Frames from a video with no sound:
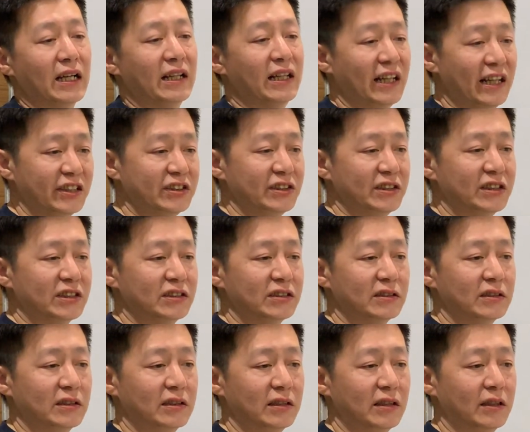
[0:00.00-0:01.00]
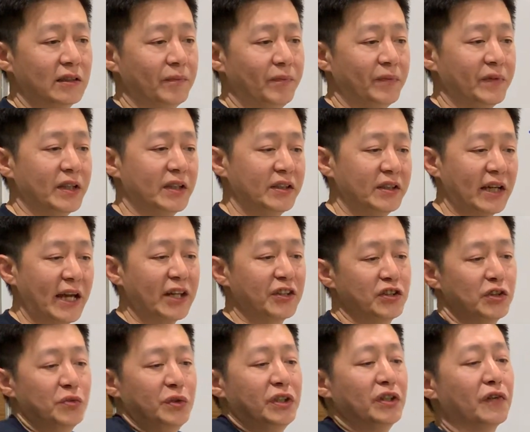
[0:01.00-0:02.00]
Clash is the
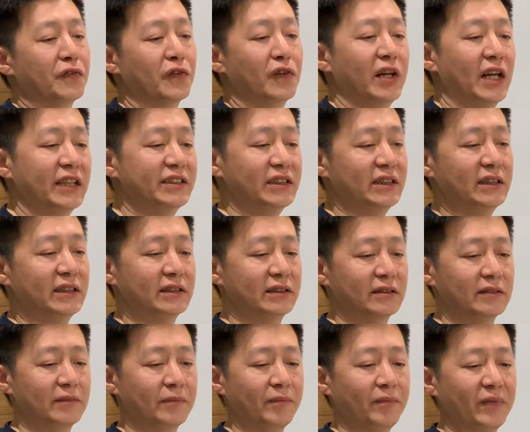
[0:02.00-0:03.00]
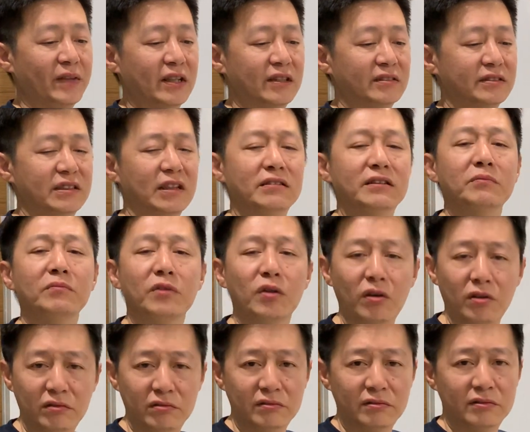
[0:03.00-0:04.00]
actual meaning of clash is seldom
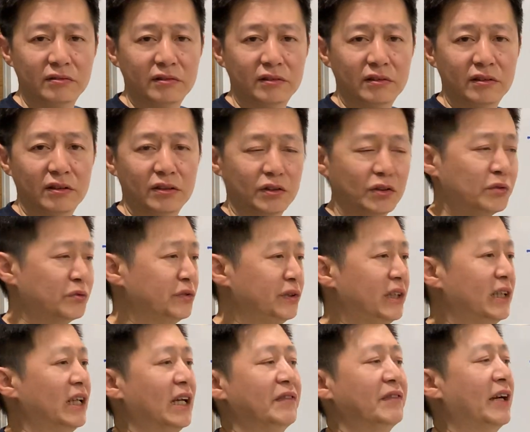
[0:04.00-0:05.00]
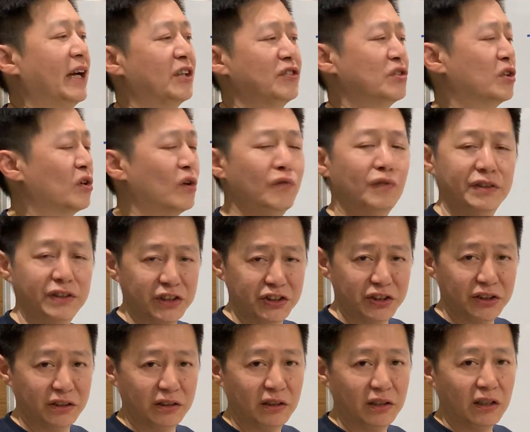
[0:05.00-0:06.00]
talk, not really have actual
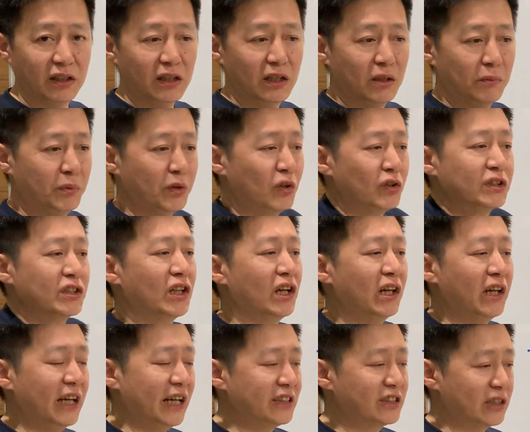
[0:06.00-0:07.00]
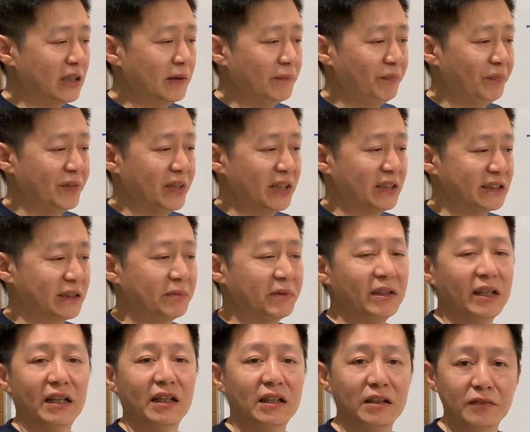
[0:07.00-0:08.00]
conversation. Because clash,
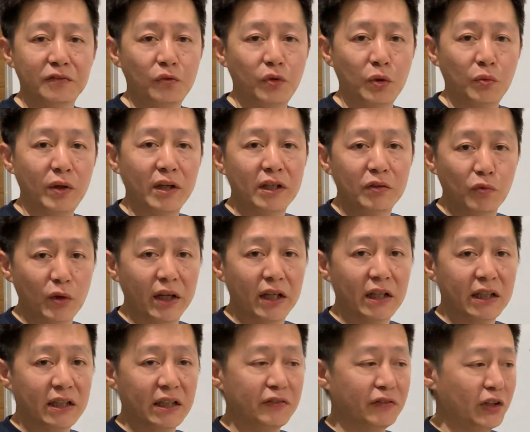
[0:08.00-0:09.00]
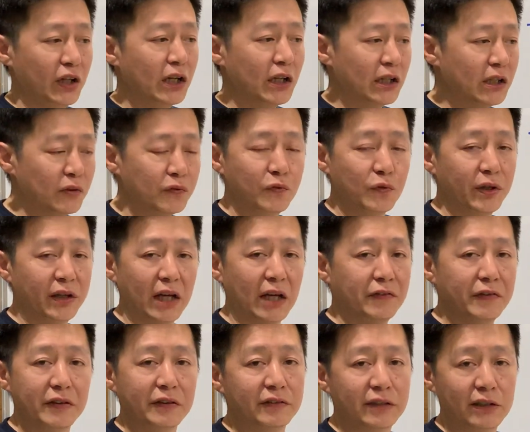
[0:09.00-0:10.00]
something like earthquake. When earthquake,
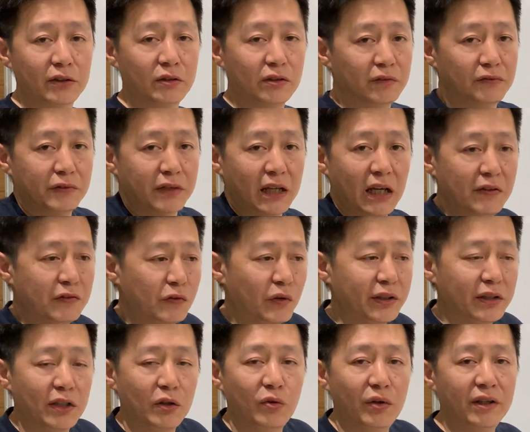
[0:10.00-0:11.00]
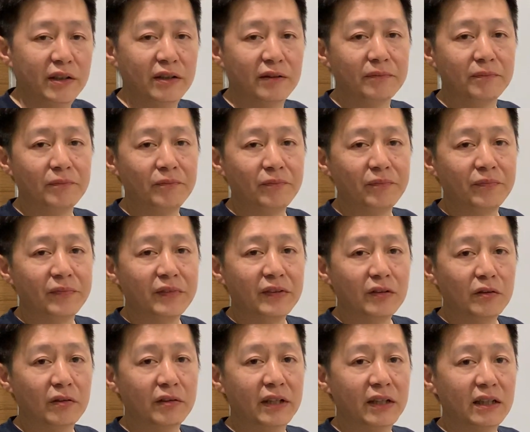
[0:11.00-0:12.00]
everyone run, but everyone be quiet.
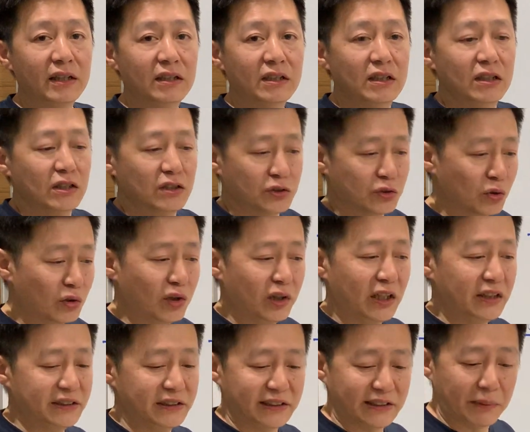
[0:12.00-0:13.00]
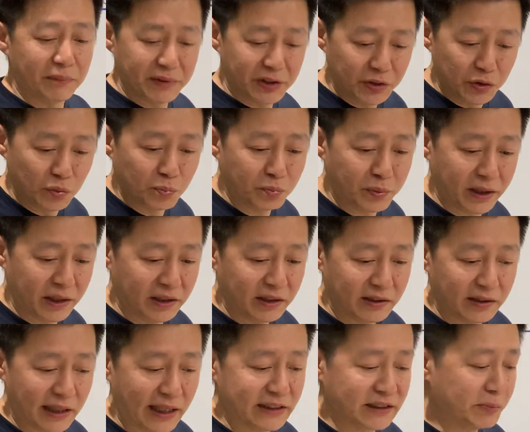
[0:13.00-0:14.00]
Okay, so clash is something you break.
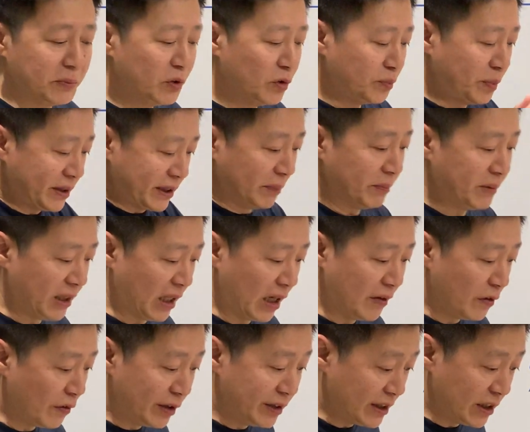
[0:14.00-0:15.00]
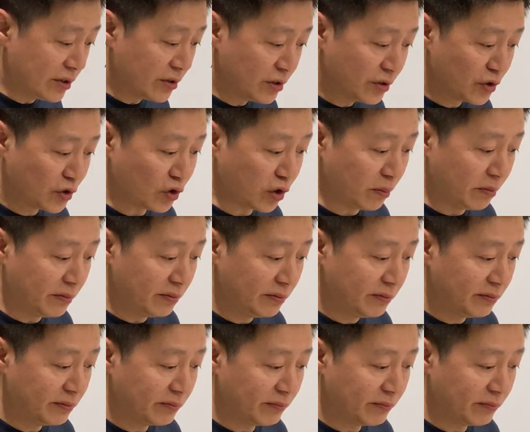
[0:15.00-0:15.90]
Like example, you break something, everyone just stop,